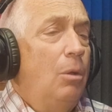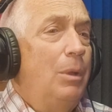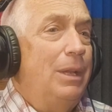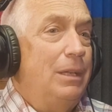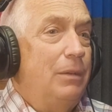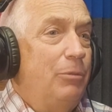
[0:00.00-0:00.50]
Well,
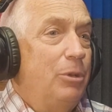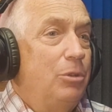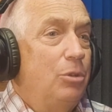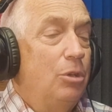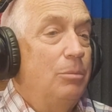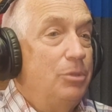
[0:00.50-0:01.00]
they differ in
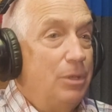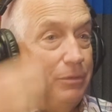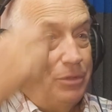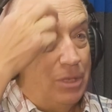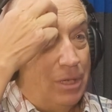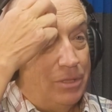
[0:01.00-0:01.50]
terms
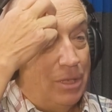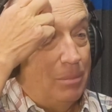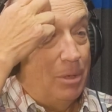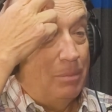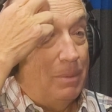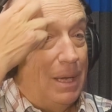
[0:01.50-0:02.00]
of some
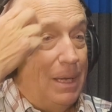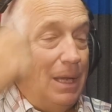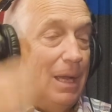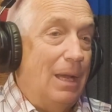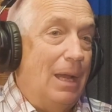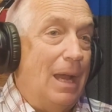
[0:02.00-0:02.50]
are by
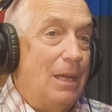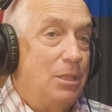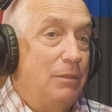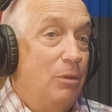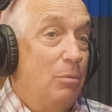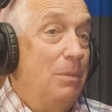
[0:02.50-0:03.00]
acts
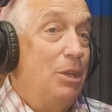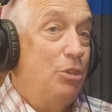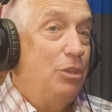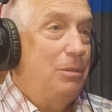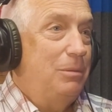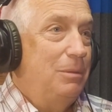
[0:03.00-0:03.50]
of
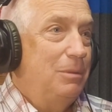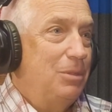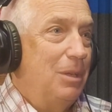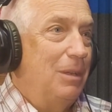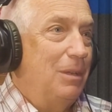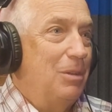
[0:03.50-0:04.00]
omission,
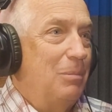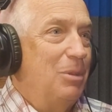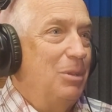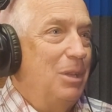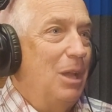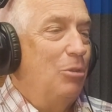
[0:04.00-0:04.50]
so like
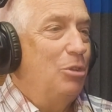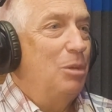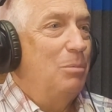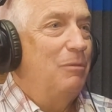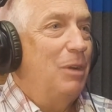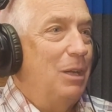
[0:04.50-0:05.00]
something the
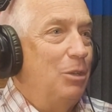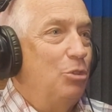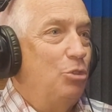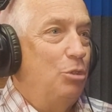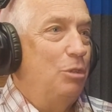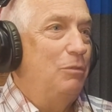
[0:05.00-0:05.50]
healthcare provider
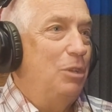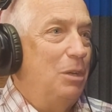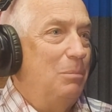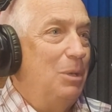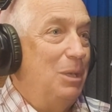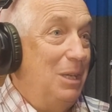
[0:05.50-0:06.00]
should have
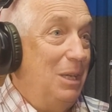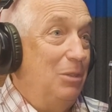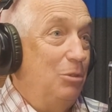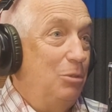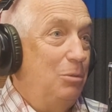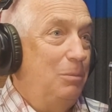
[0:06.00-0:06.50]
done but
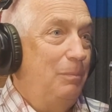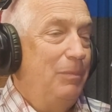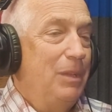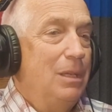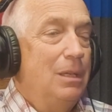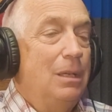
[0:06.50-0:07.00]
didn't do.
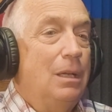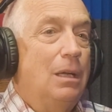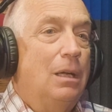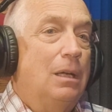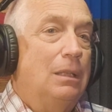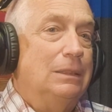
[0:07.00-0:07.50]

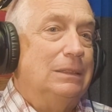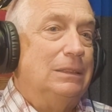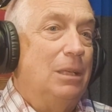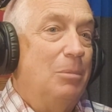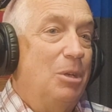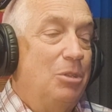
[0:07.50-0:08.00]

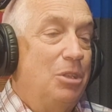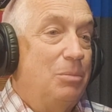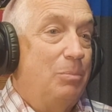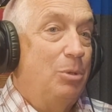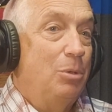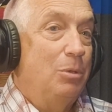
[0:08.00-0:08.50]
Some are
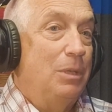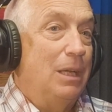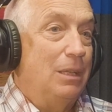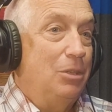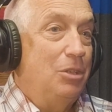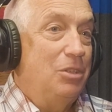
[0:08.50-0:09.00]
just pure
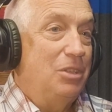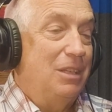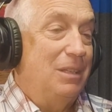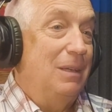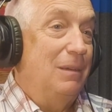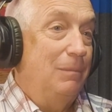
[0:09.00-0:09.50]
negligence,
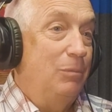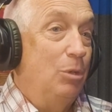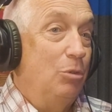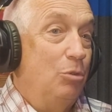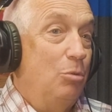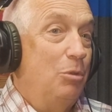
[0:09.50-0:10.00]
that
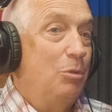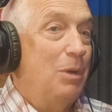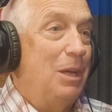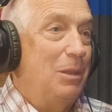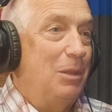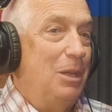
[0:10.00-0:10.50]
they're doing the
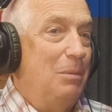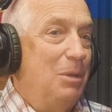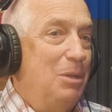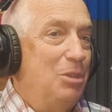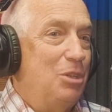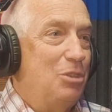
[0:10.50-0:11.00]
right thing
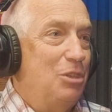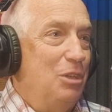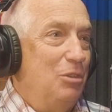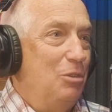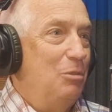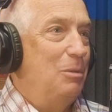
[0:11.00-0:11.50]
but just
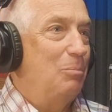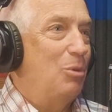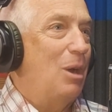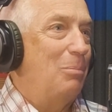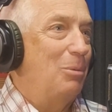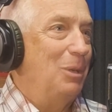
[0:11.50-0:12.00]
didn't do it
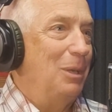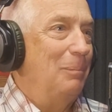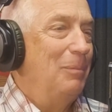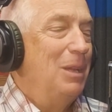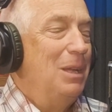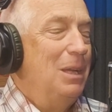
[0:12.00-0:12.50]
properly.
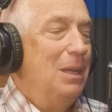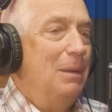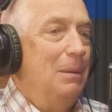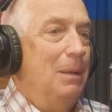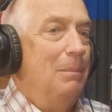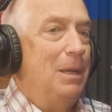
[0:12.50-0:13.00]

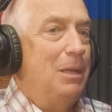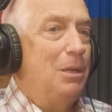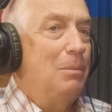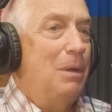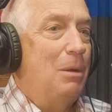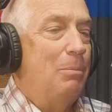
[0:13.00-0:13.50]
In
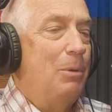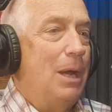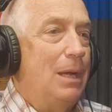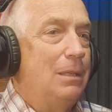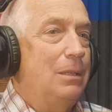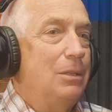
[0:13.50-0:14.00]
medical
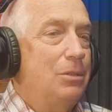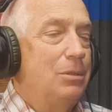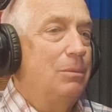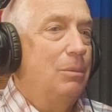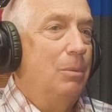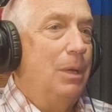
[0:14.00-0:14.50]
malpractice,
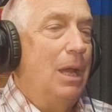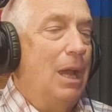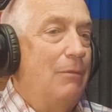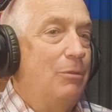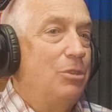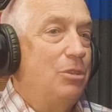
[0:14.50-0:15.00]
we
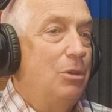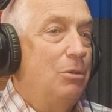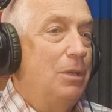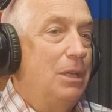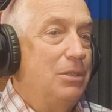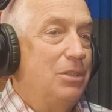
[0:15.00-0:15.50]
have what's
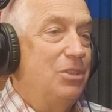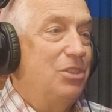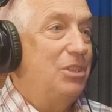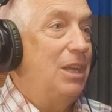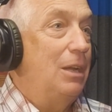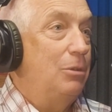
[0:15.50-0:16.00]
known as the
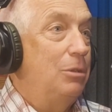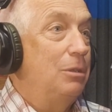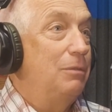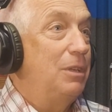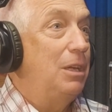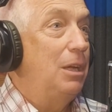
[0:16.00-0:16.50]
standard
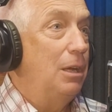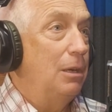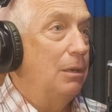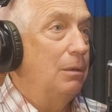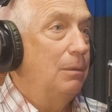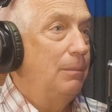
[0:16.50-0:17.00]
of
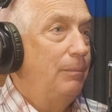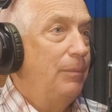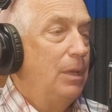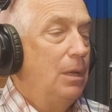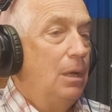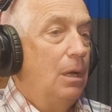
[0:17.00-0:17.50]
care.
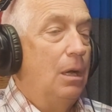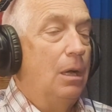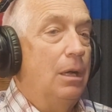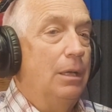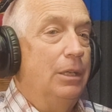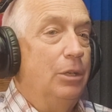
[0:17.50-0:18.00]

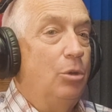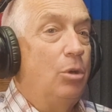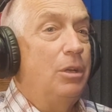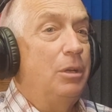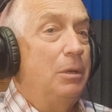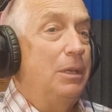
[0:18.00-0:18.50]
In an
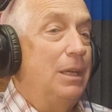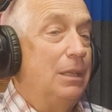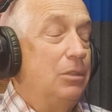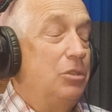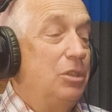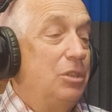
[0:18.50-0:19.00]
ordinary
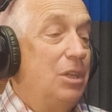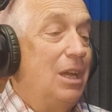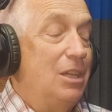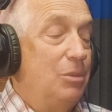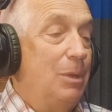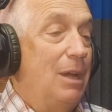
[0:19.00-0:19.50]
negligence
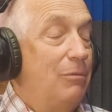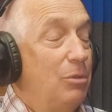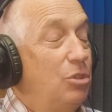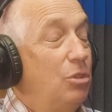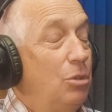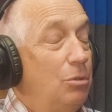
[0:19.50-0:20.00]
case, we have
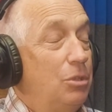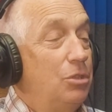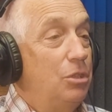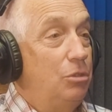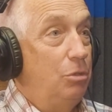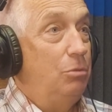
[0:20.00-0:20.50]
what's known as
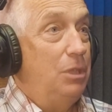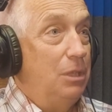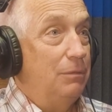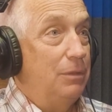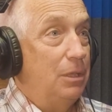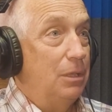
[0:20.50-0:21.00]
a duty
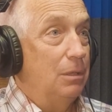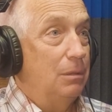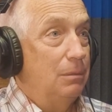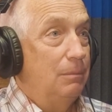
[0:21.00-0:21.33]
of care.